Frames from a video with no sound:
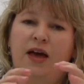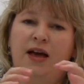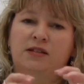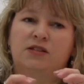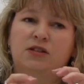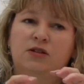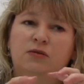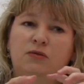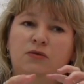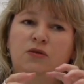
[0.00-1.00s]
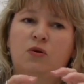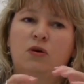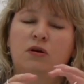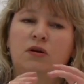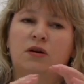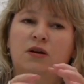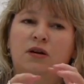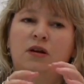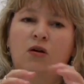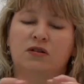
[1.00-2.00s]
as to your
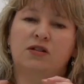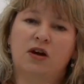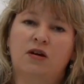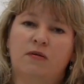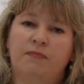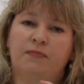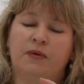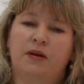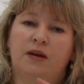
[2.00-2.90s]
long-term